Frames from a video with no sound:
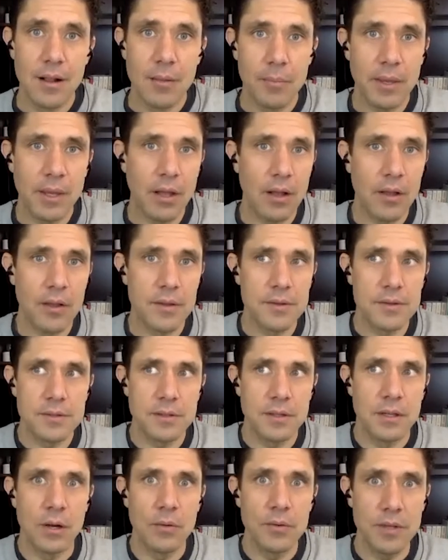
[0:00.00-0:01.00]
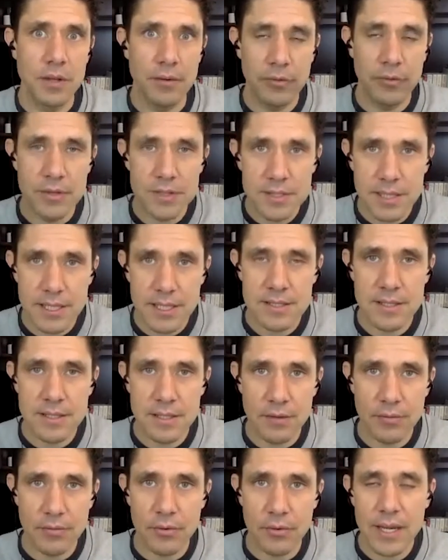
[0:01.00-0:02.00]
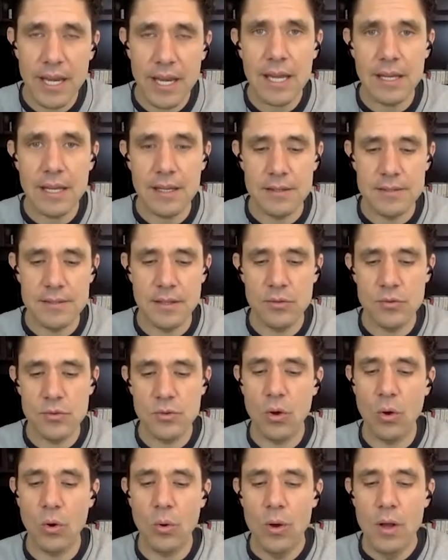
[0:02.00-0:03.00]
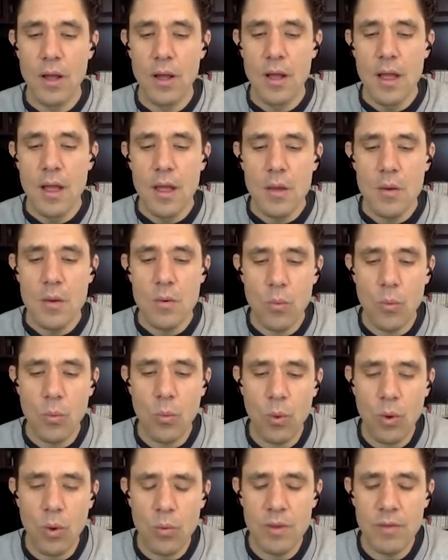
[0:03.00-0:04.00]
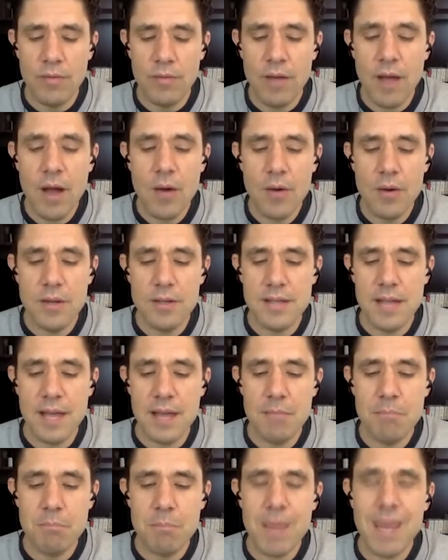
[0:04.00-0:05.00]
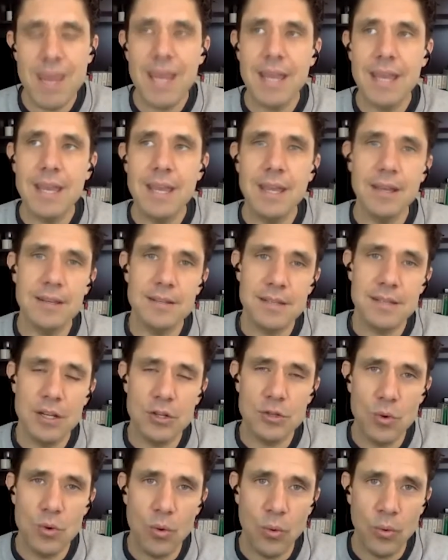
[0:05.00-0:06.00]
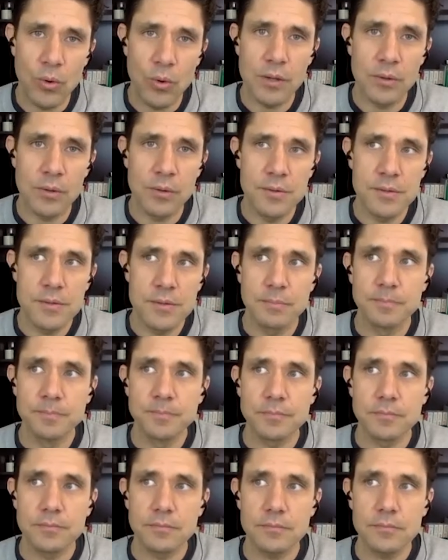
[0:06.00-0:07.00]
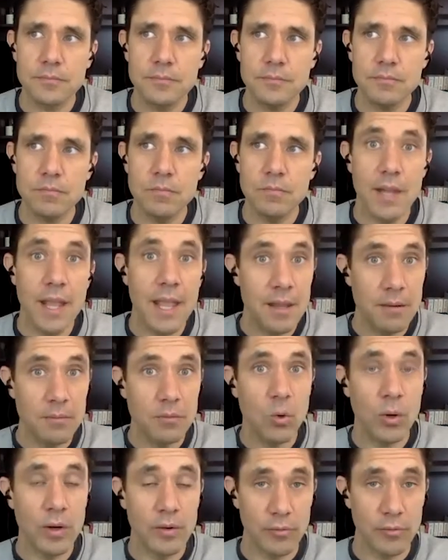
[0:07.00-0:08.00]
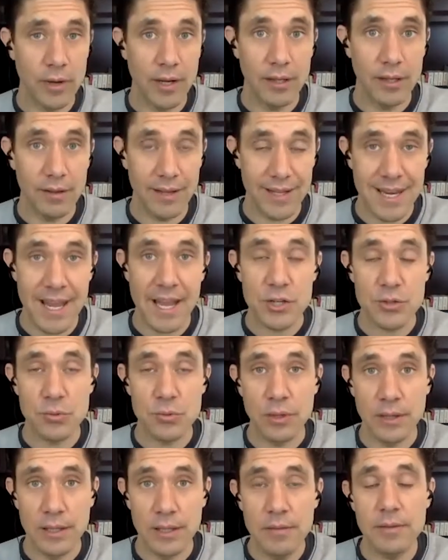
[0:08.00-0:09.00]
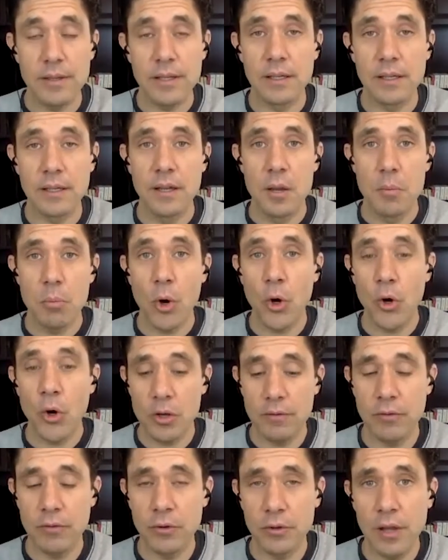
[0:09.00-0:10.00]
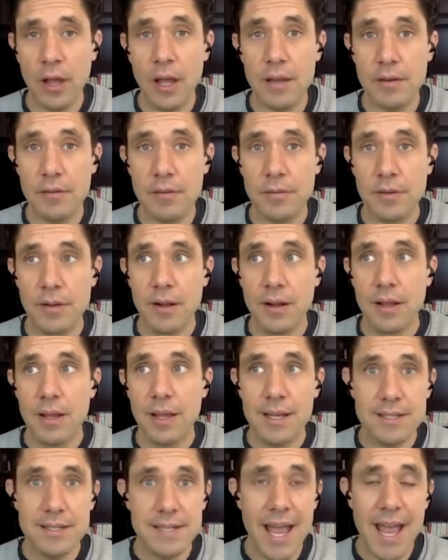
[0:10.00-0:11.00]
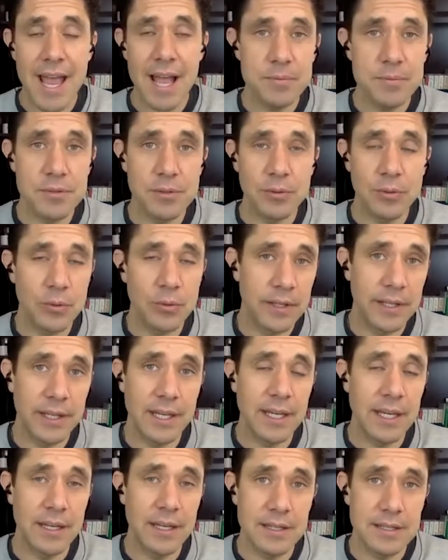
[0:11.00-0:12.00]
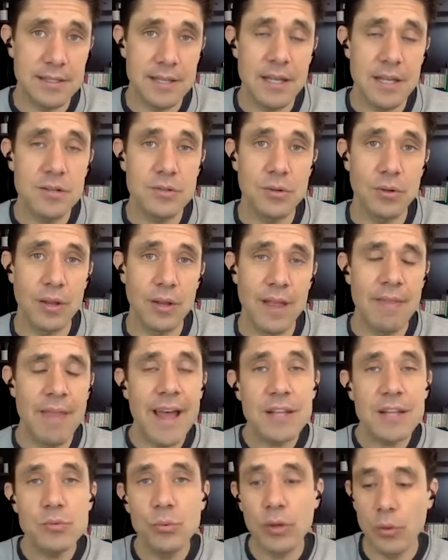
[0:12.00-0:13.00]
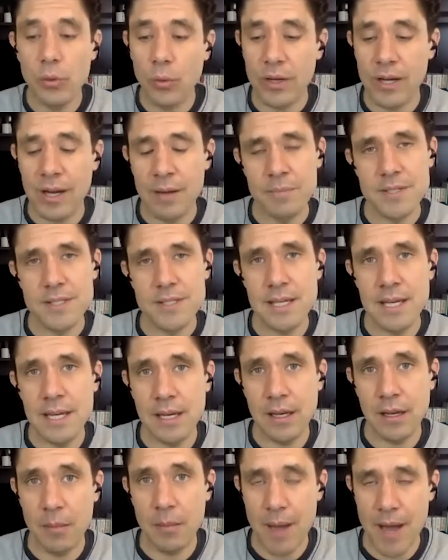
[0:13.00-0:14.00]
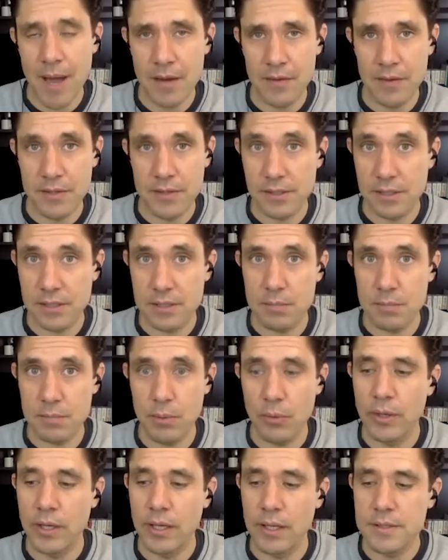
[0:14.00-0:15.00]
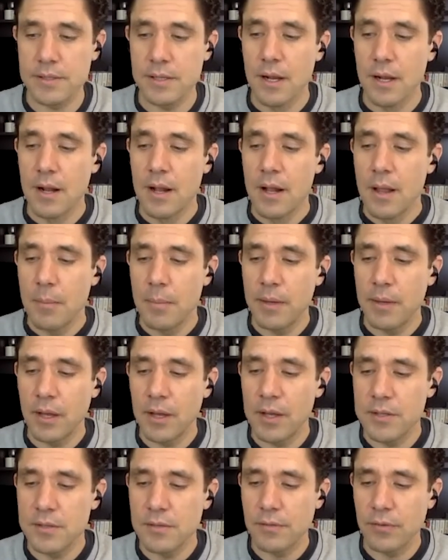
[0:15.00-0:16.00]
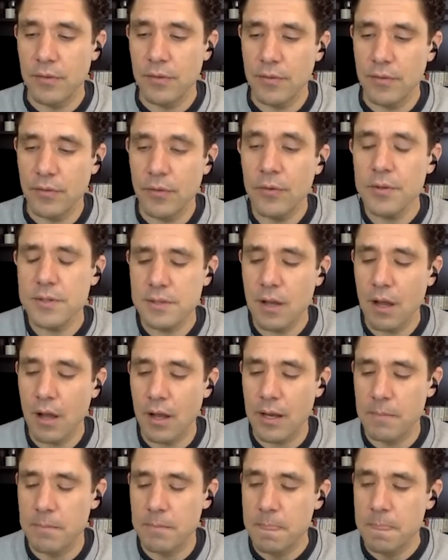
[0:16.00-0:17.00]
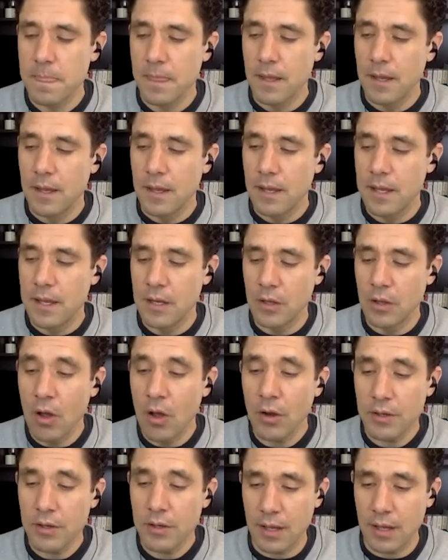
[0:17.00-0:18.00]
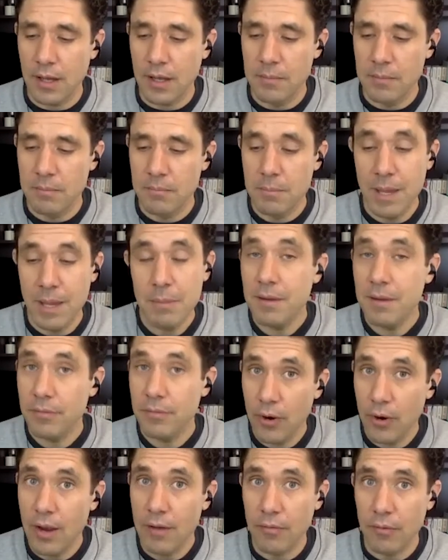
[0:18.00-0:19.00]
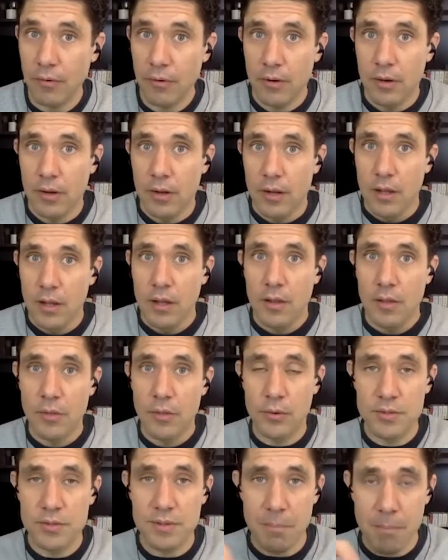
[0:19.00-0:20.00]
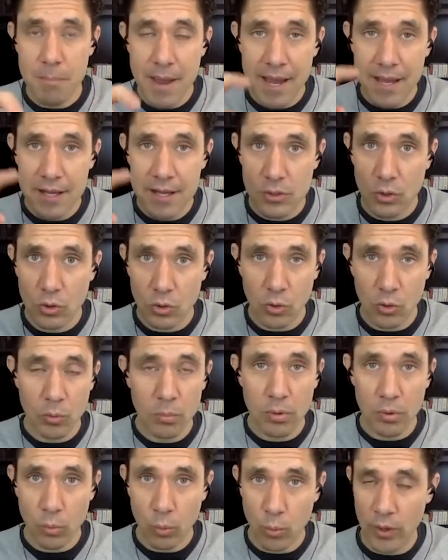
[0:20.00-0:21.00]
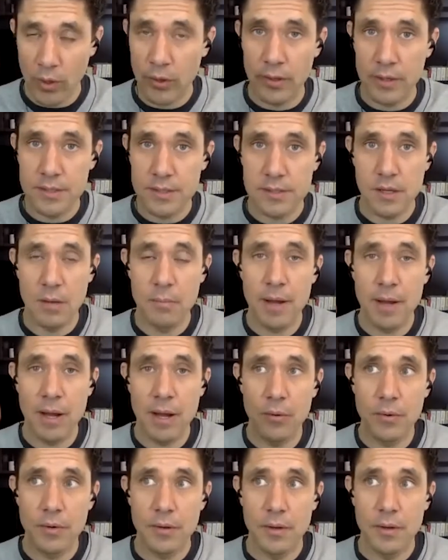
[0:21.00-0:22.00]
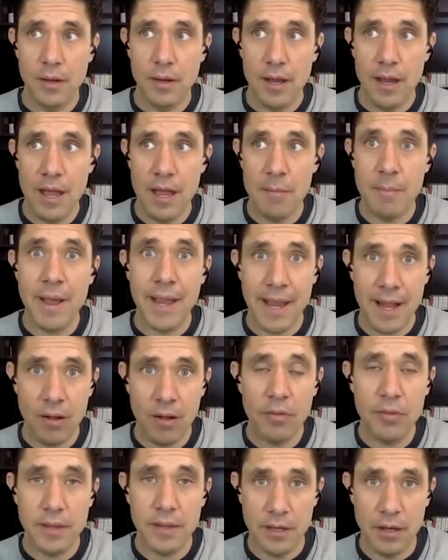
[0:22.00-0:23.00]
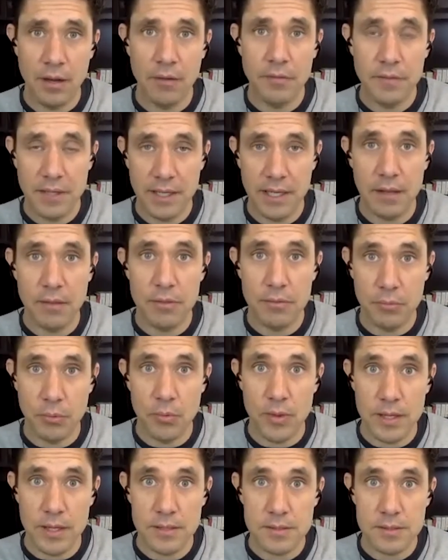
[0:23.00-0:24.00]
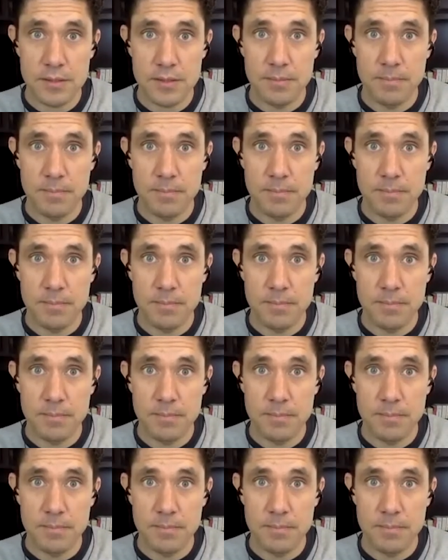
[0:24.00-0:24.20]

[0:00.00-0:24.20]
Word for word: because, you know, different season, different needs. And so what we found is that making essential oils and, quite frankly, natural living part of your life is absolutely key and essential. And that's really what I'm seeing come out of this experience, because for the first time, in a long time, maybe forever, there's a mass global awareness about, am I healthy enough to get through this?